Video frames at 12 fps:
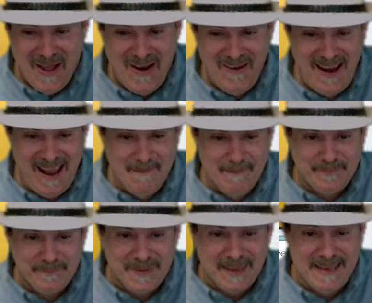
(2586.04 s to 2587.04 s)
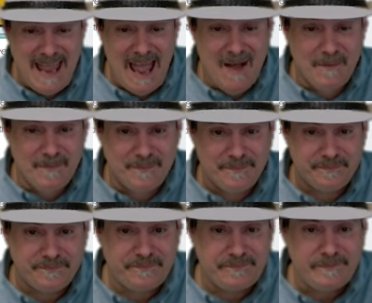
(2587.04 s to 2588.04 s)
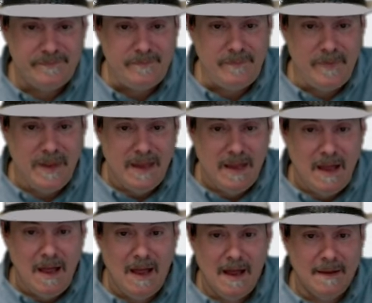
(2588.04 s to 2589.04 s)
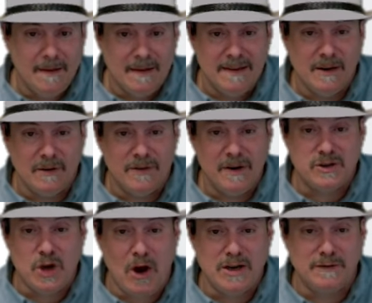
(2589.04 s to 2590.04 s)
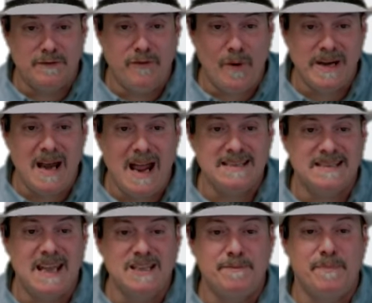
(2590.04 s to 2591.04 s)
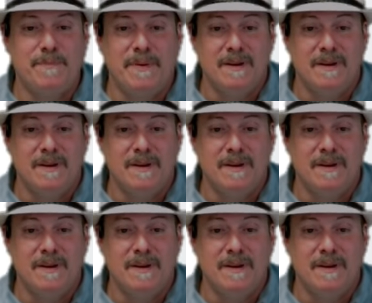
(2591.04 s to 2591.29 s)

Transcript: All right, now, uh, you know they're charging 49 cents